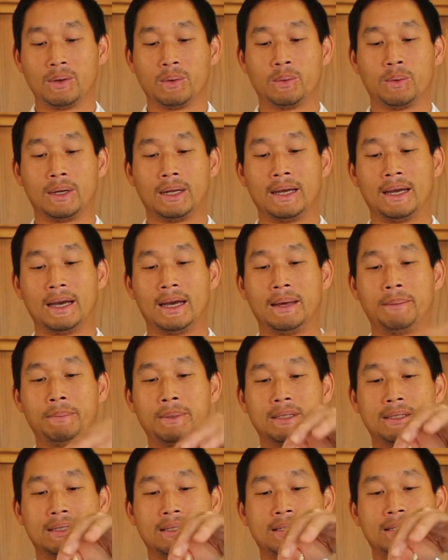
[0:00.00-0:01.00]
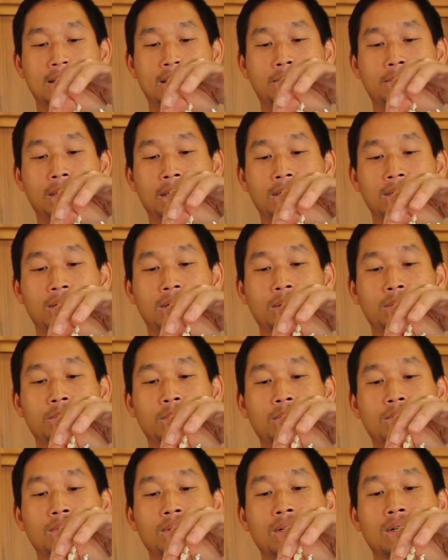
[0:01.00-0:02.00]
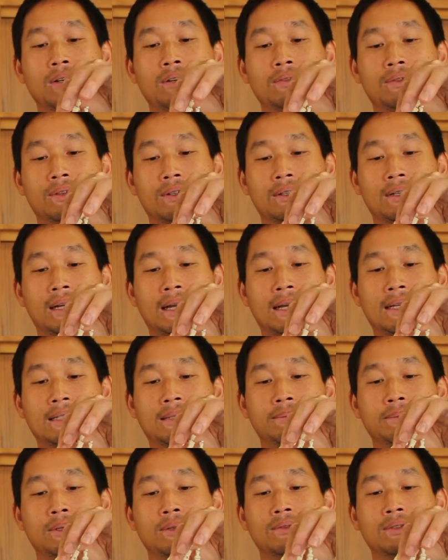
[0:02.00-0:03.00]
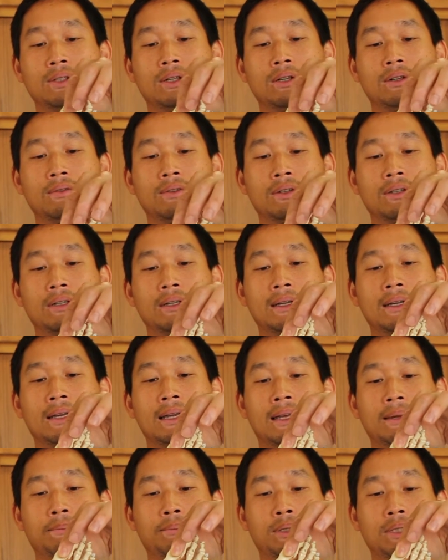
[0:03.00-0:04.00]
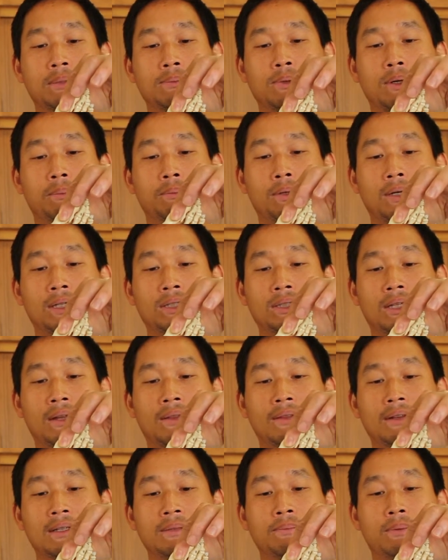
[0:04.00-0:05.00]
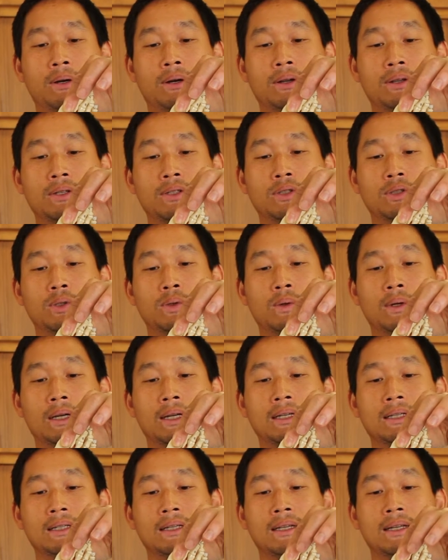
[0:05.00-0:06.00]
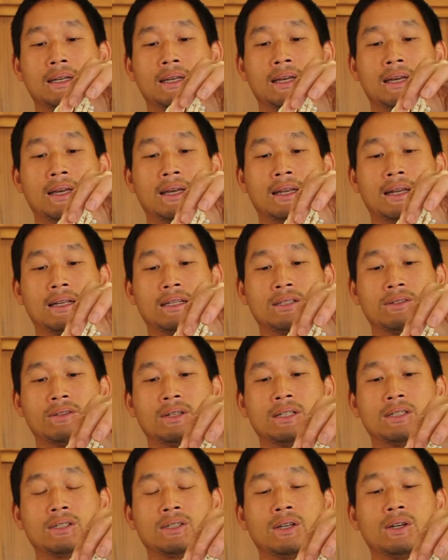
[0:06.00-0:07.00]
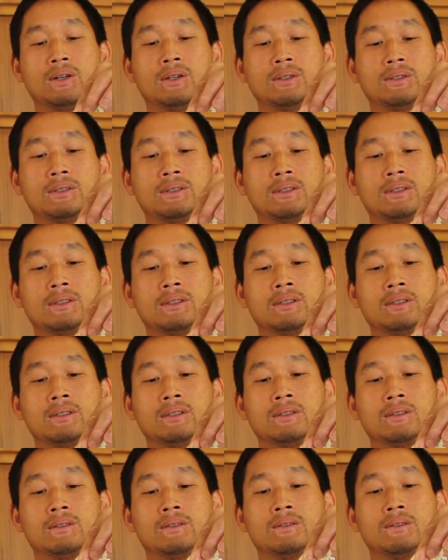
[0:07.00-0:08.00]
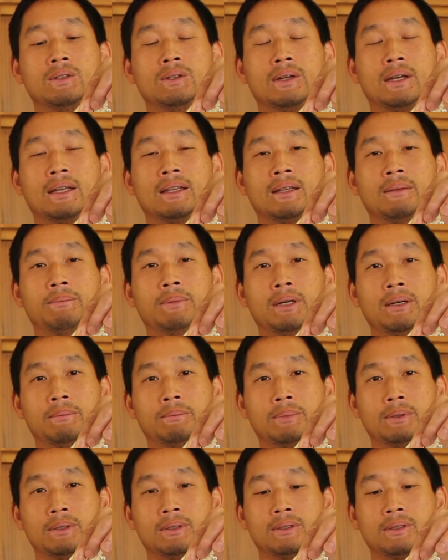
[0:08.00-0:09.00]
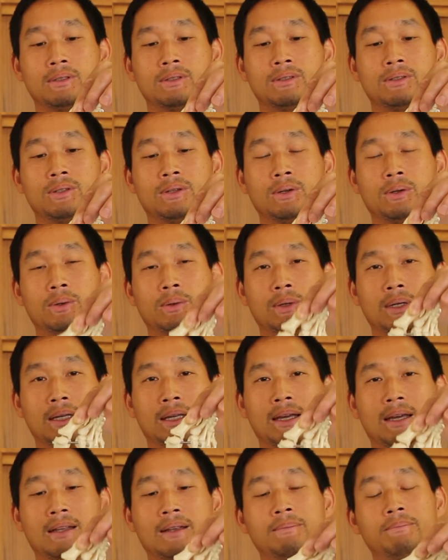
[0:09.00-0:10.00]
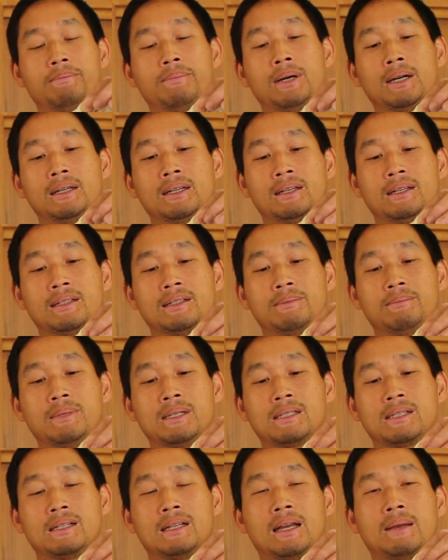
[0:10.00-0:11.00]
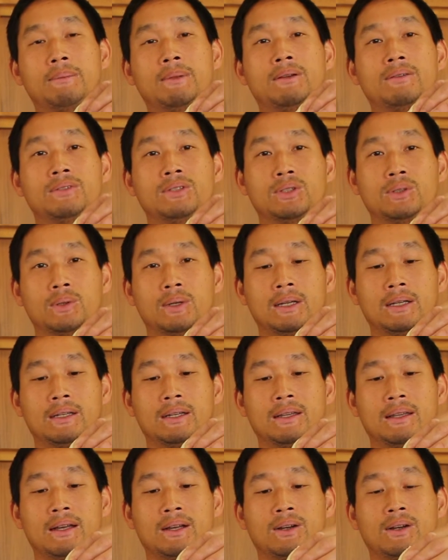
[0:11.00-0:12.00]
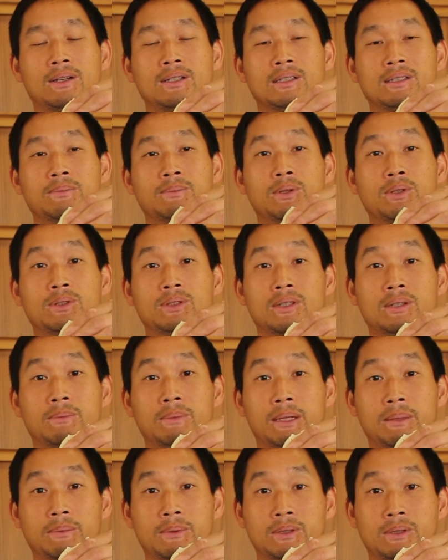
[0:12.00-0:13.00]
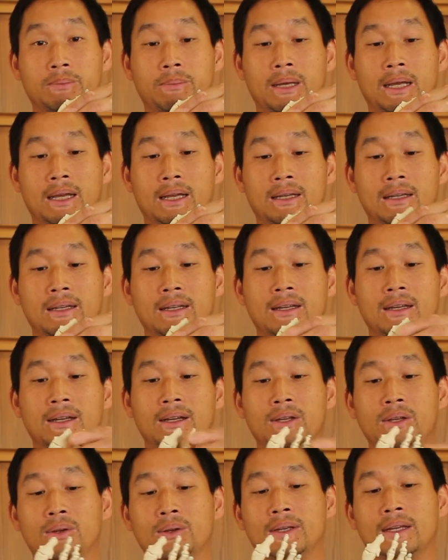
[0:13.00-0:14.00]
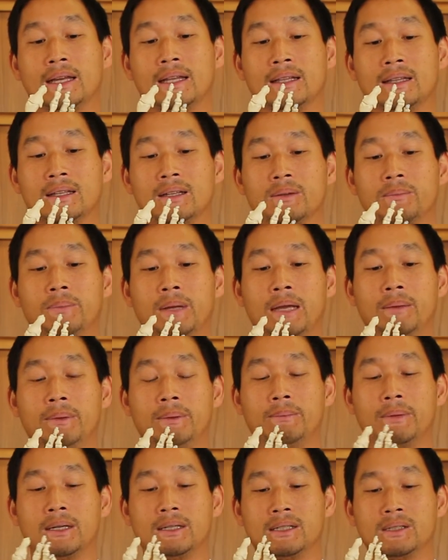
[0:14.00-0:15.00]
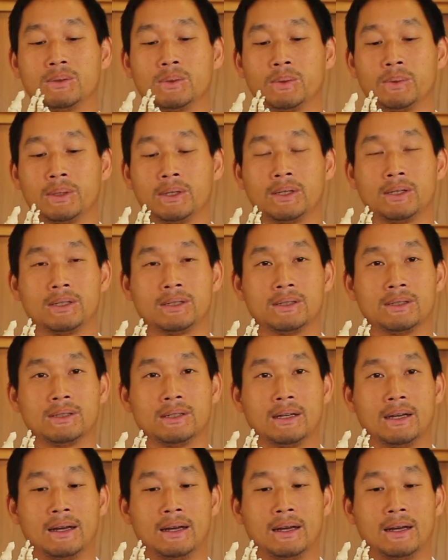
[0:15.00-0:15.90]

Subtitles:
What happens is the big toe moves over. As it moves over, it puts more pressure on this part of the joint, and as a result, you get the bump. So again, a bunion is a misalignment of a joint that causes most of the people's pain. You can get little baby bunions, what we call